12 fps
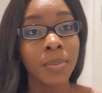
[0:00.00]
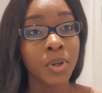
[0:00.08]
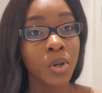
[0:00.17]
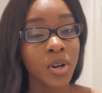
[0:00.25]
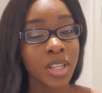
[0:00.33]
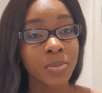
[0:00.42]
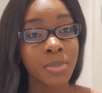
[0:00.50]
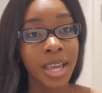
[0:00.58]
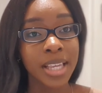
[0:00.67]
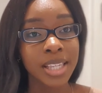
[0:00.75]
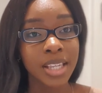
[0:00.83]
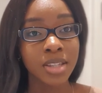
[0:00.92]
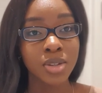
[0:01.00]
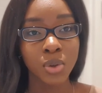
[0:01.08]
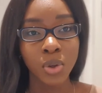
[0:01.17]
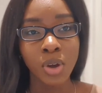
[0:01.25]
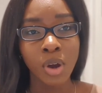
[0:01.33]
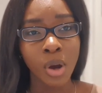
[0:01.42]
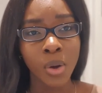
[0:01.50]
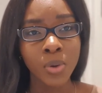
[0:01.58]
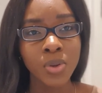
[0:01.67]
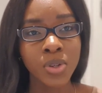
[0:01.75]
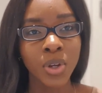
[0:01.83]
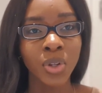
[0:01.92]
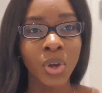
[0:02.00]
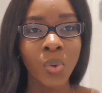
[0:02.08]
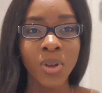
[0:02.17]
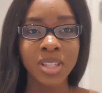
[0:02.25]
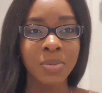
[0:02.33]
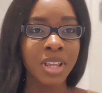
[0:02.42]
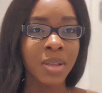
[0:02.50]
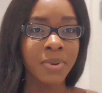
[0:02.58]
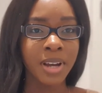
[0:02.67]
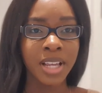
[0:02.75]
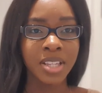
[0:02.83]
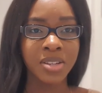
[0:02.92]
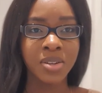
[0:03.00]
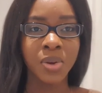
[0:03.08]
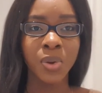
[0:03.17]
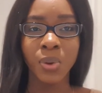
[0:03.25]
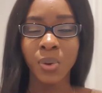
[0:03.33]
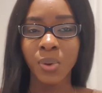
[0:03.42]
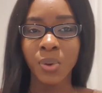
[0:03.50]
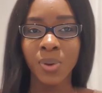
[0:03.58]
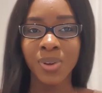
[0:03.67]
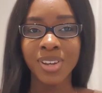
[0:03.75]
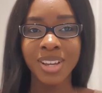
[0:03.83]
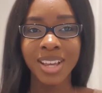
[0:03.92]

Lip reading: because spaces do go, so you don't want to be the person who